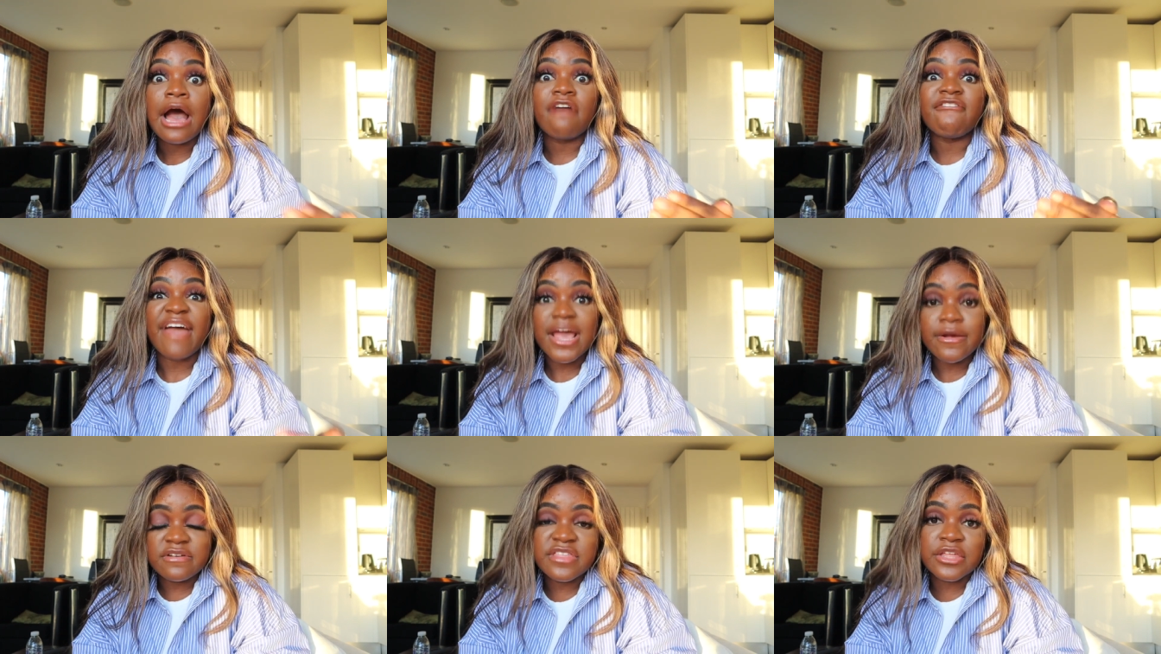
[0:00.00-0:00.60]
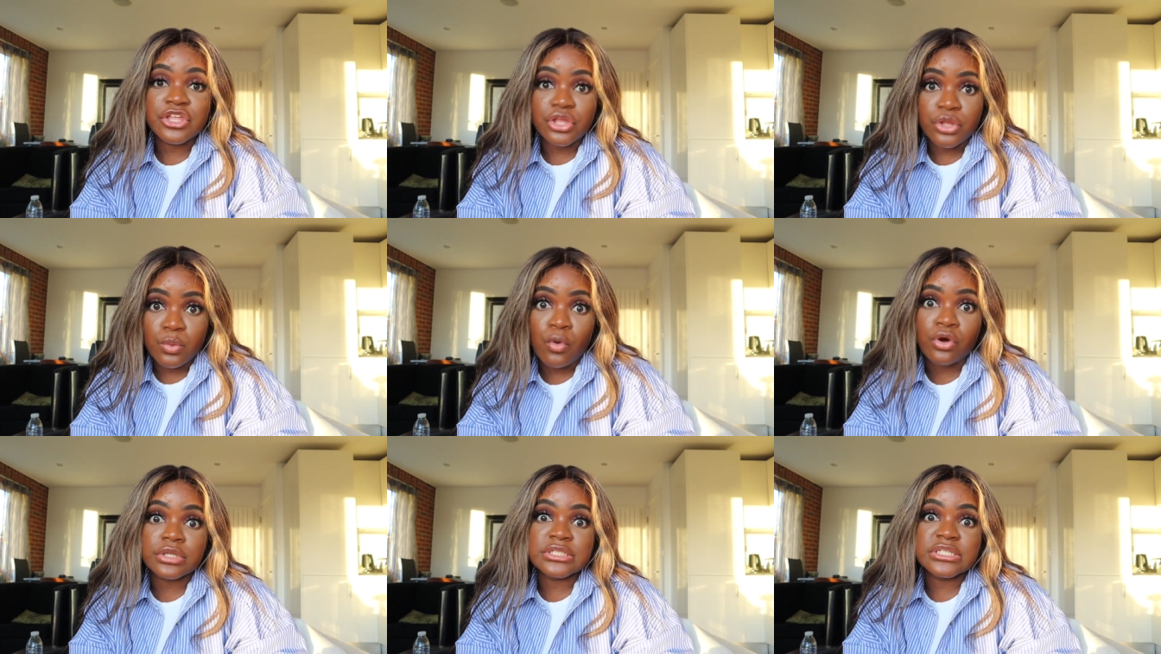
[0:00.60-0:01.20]
of everything you
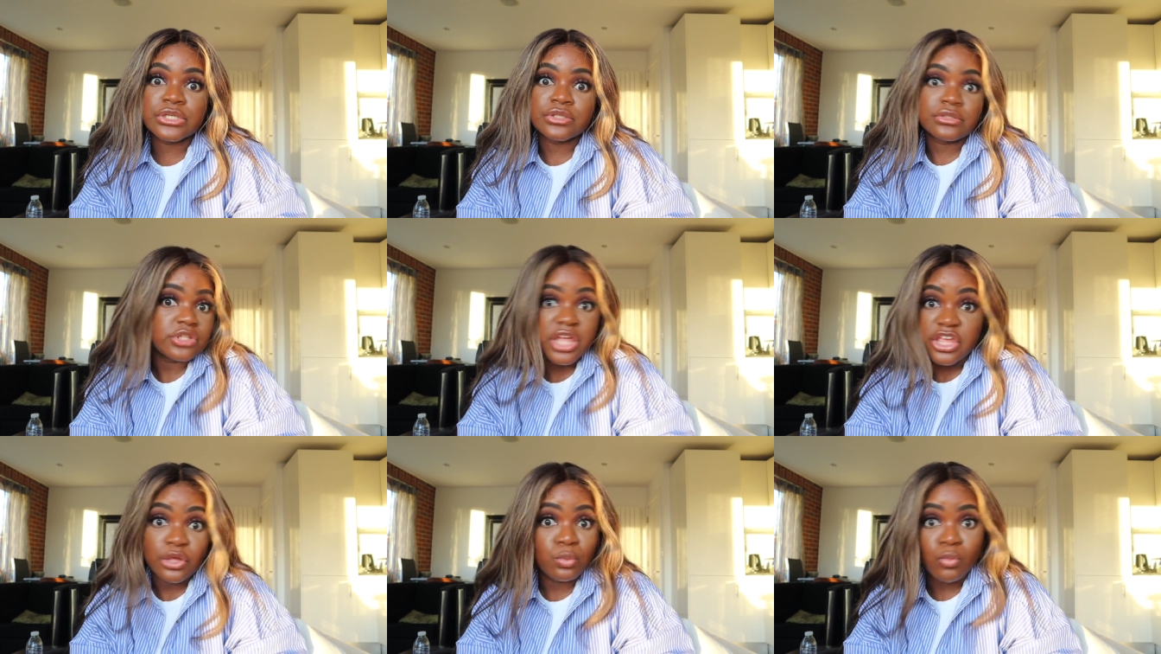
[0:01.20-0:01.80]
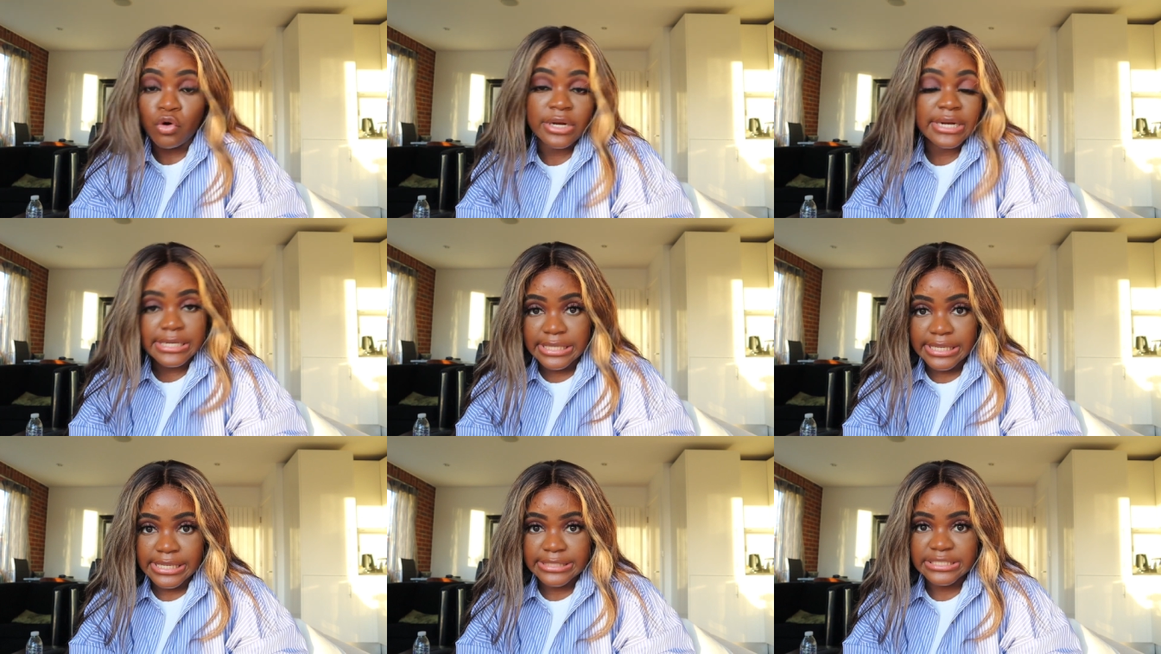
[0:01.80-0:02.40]
want and
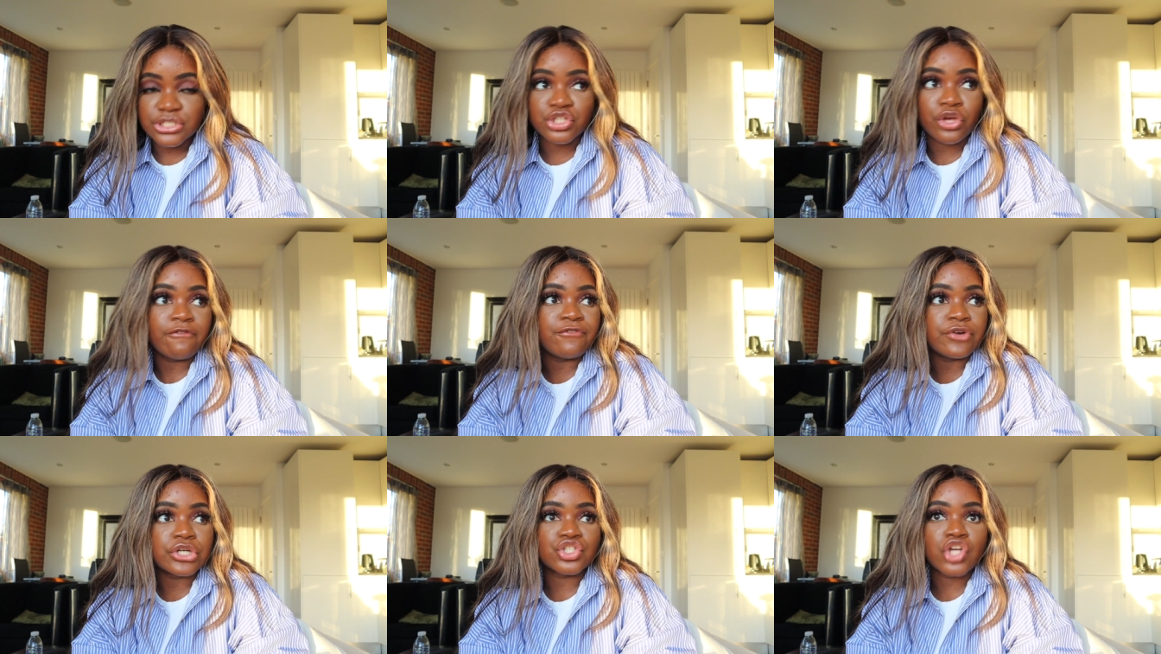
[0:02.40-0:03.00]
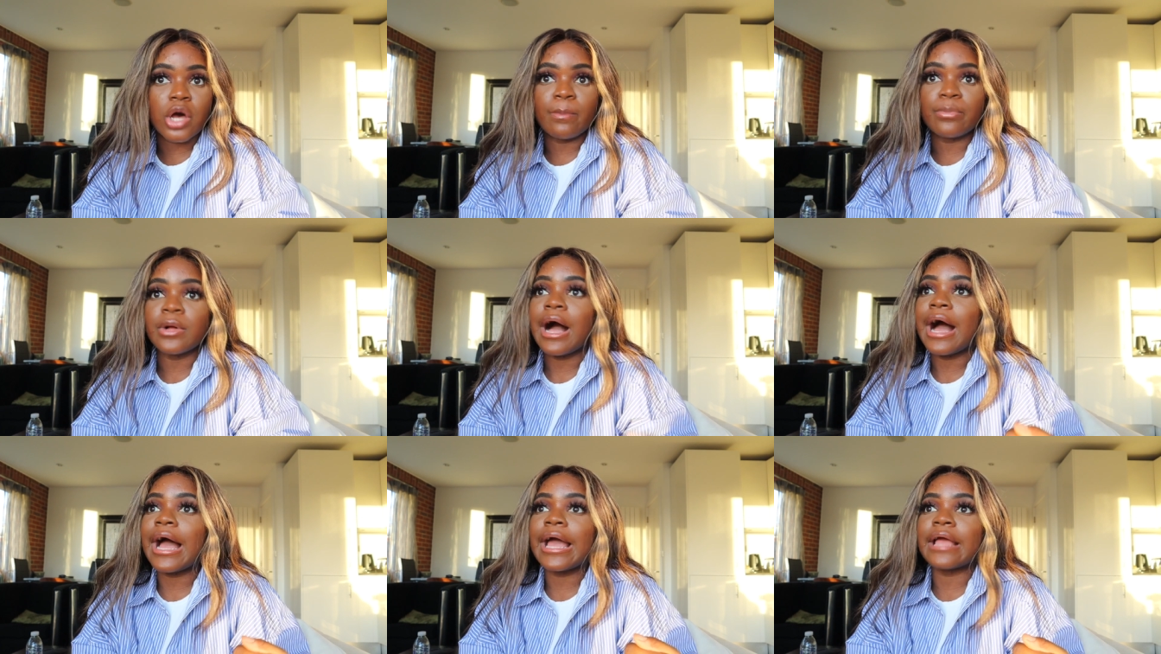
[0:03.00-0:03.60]
need. So for example,
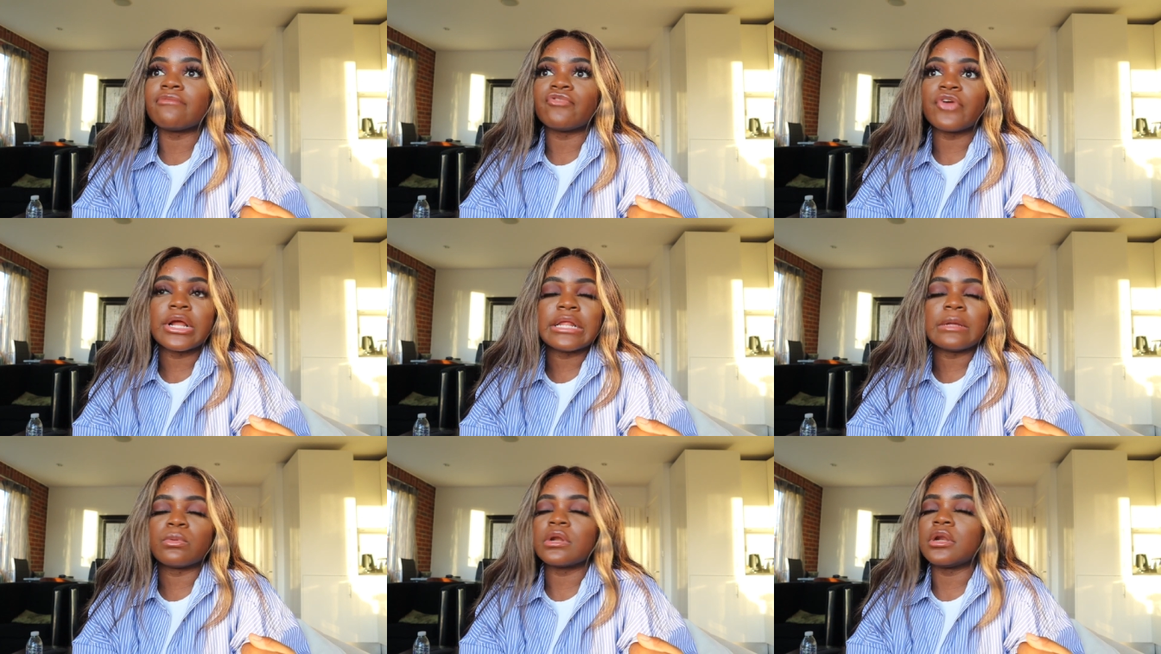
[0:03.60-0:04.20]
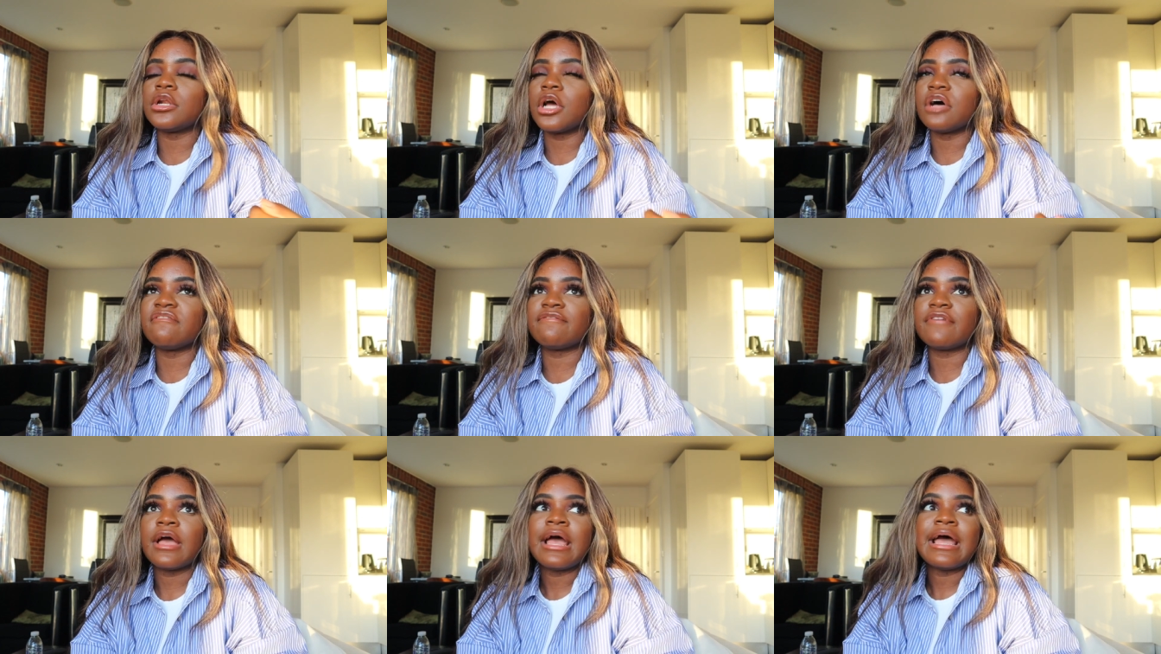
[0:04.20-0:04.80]
I really would
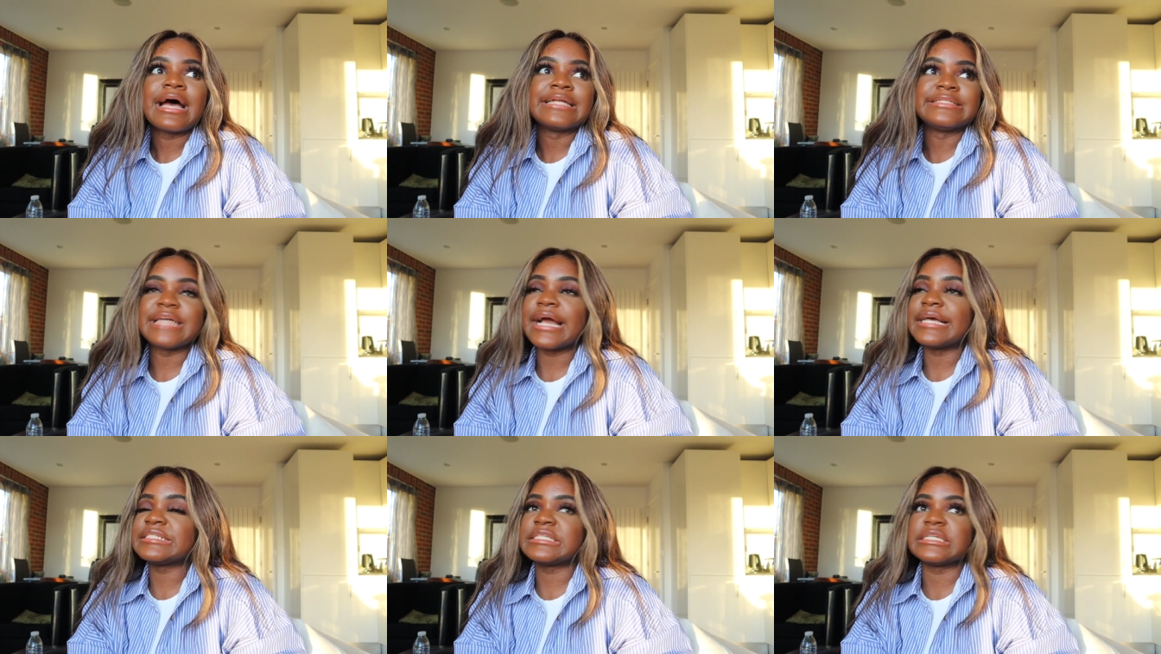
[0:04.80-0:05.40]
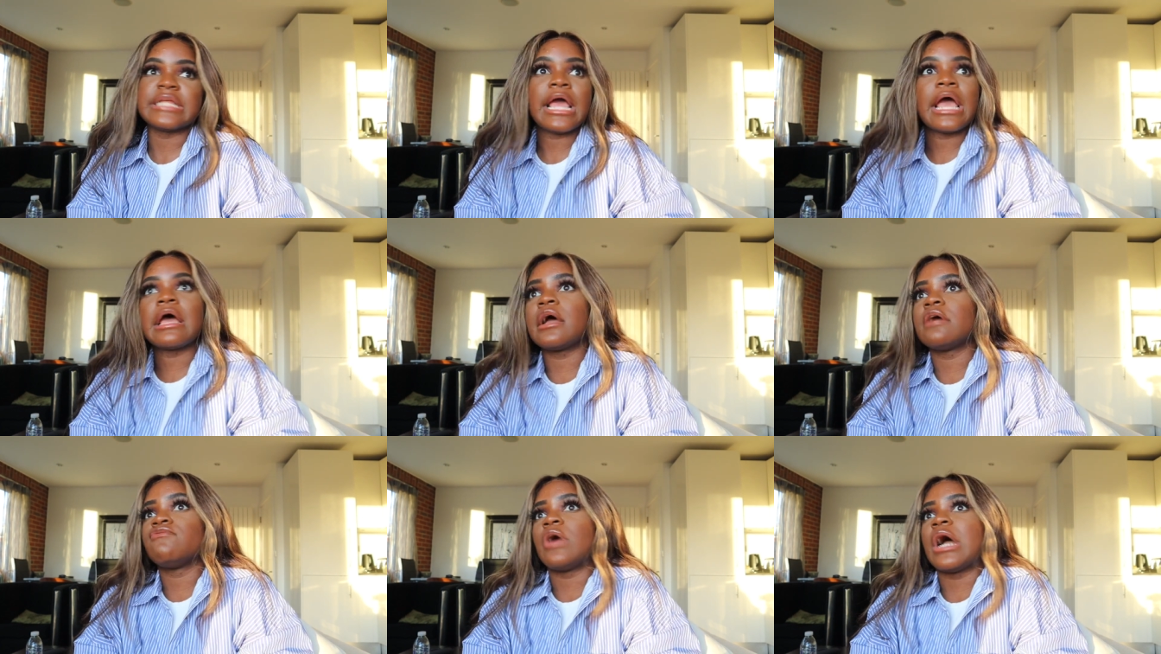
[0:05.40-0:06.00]
love a Dyson
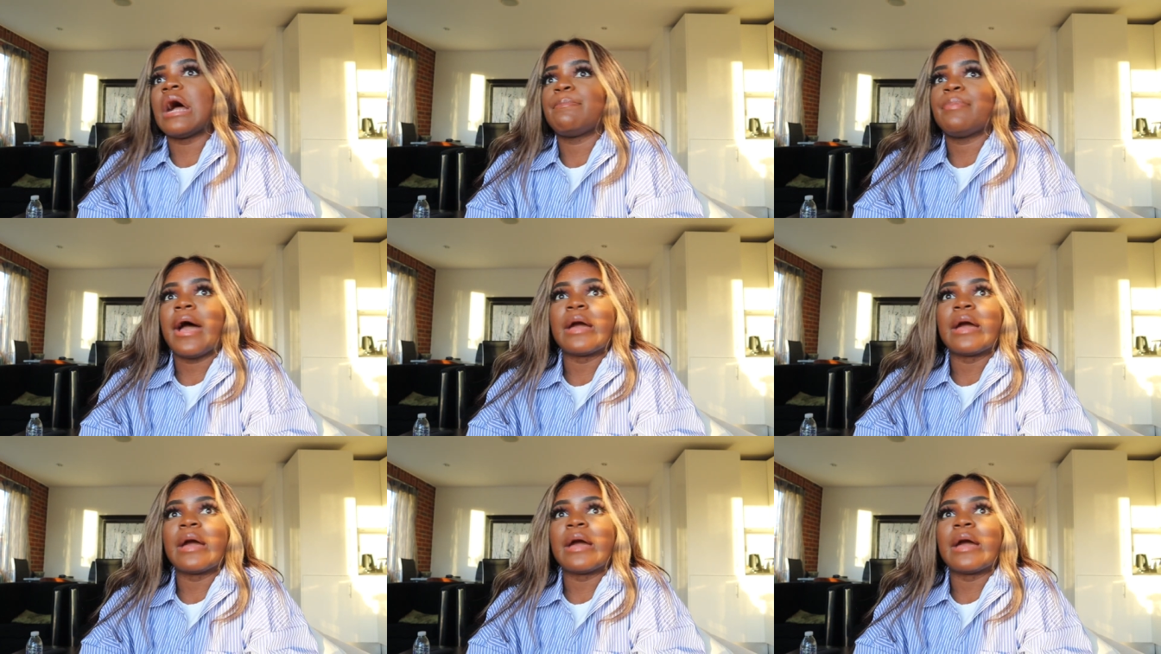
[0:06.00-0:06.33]
Airwrap.